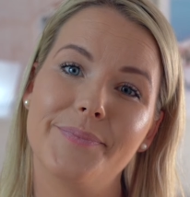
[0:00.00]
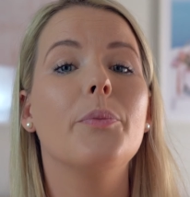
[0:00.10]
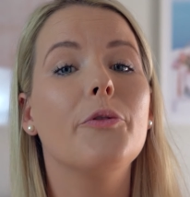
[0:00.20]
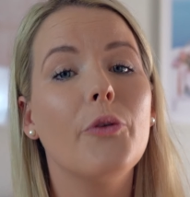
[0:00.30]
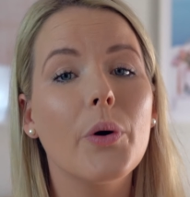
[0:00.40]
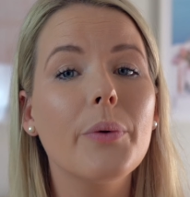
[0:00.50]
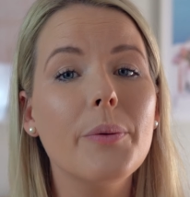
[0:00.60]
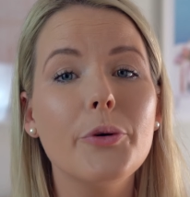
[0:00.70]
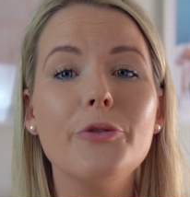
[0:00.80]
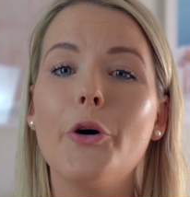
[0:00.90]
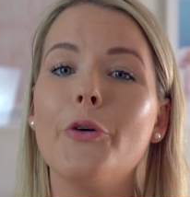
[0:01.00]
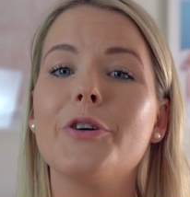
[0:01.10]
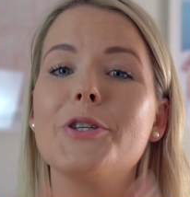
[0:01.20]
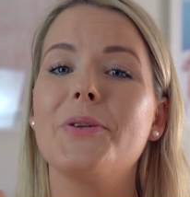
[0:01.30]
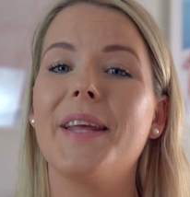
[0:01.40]
Before we move
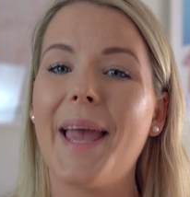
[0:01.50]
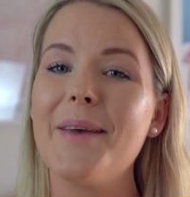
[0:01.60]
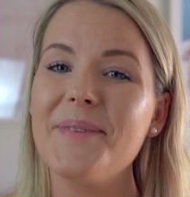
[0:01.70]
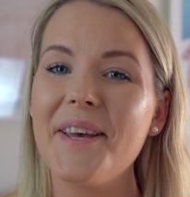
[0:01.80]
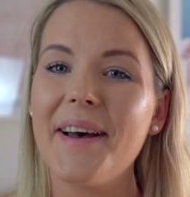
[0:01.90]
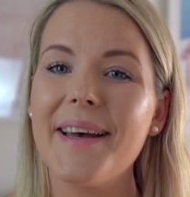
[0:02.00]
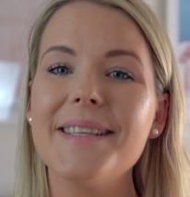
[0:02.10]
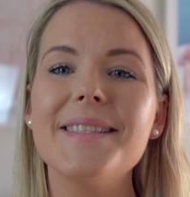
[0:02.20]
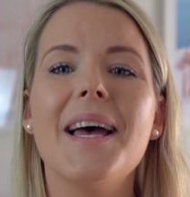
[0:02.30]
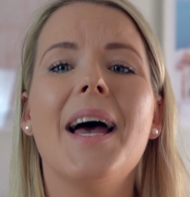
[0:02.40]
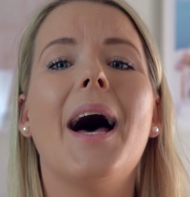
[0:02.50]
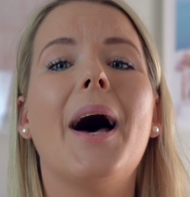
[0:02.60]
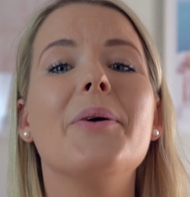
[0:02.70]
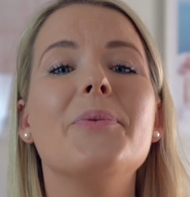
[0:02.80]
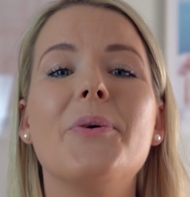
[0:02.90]
over to the KPIs,
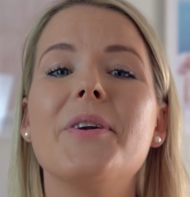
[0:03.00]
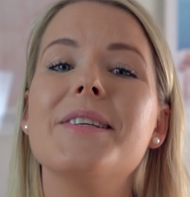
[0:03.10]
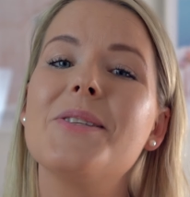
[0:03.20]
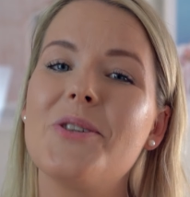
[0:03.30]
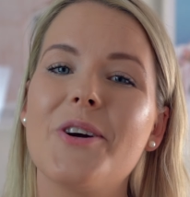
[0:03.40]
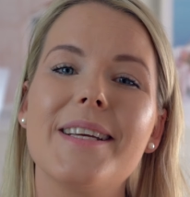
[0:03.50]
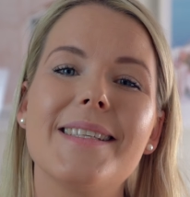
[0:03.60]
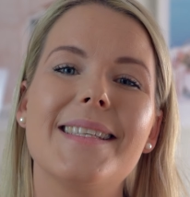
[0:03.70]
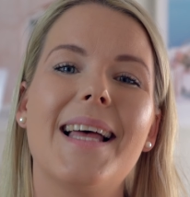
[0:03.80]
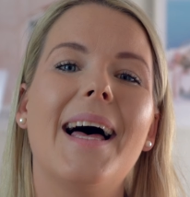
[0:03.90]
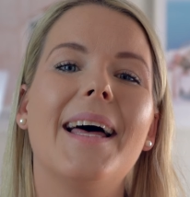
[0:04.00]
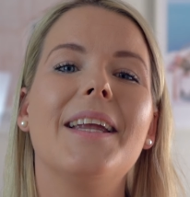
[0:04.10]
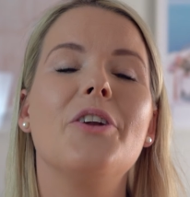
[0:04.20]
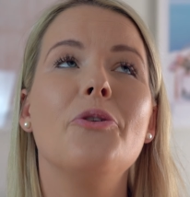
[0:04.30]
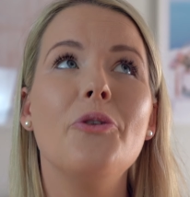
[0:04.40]
I want to stress that
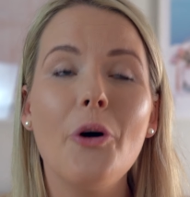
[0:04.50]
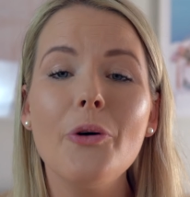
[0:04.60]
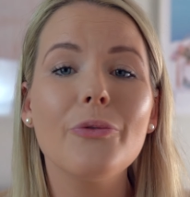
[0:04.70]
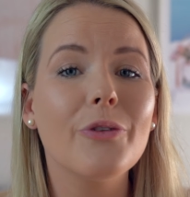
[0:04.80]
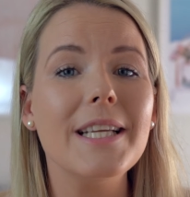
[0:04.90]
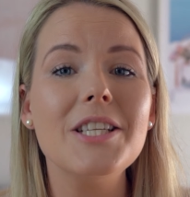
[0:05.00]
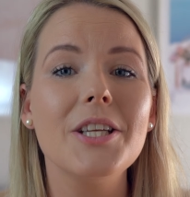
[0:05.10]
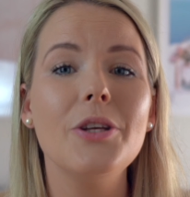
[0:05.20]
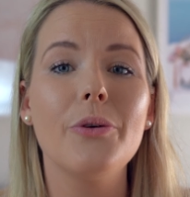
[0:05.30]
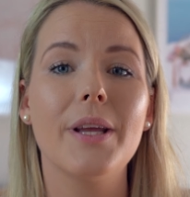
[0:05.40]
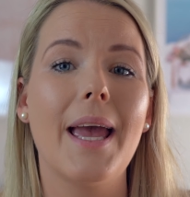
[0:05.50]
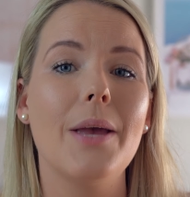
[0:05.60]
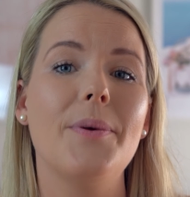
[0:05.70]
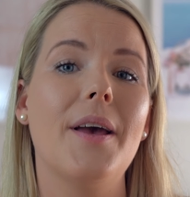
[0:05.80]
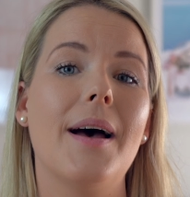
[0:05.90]
not reaching your
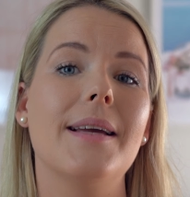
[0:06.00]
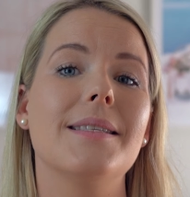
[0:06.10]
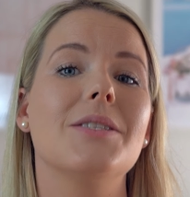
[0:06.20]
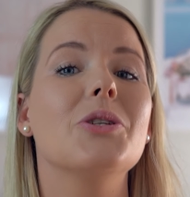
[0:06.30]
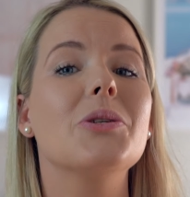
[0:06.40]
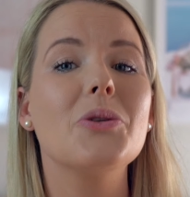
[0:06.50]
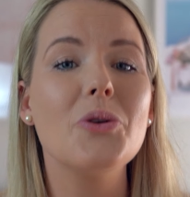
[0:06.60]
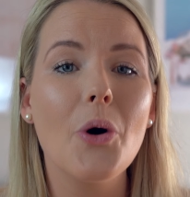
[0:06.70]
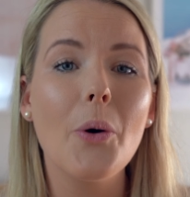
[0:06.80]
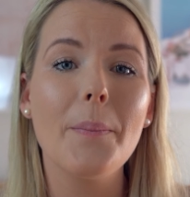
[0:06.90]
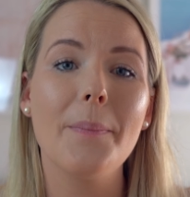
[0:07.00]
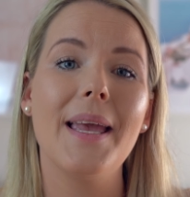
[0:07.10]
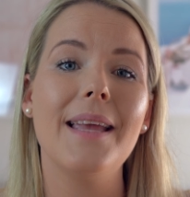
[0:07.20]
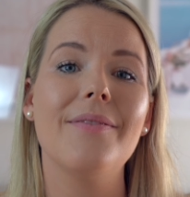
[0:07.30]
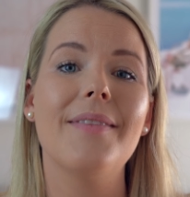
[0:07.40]
KPIs does not
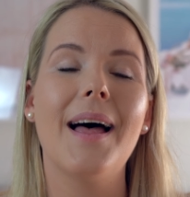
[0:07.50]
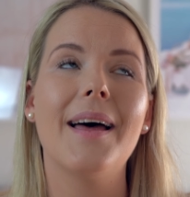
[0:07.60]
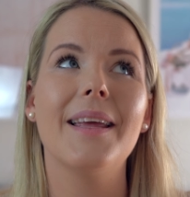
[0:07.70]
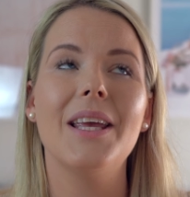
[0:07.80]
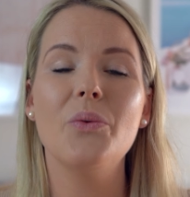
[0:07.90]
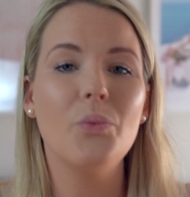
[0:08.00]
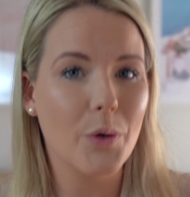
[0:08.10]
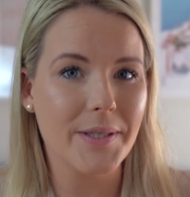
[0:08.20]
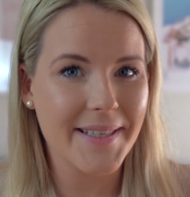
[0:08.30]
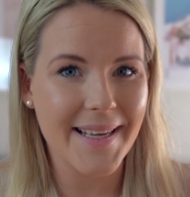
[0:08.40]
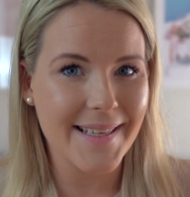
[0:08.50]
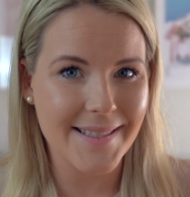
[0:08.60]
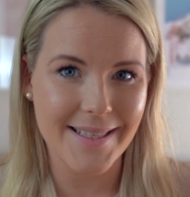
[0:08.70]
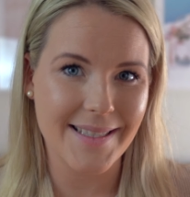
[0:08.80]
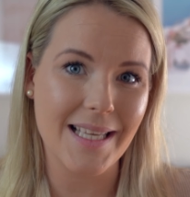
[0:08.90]
mean that it wasn't a
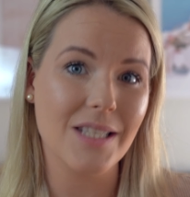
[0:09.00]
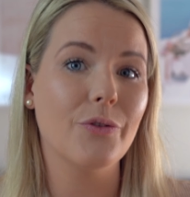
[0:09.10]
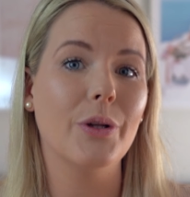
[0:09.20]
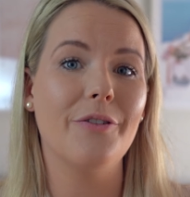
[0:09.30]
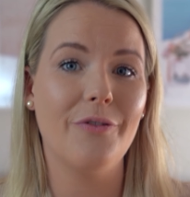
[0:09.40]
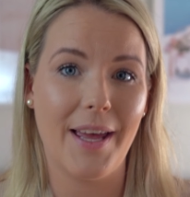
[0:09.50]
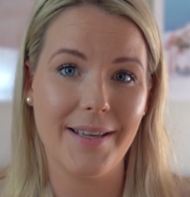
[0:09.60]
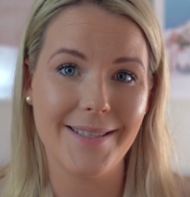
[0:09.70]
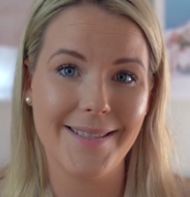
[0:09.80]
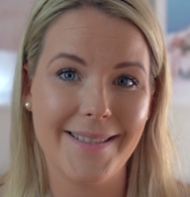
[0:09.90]
successful event.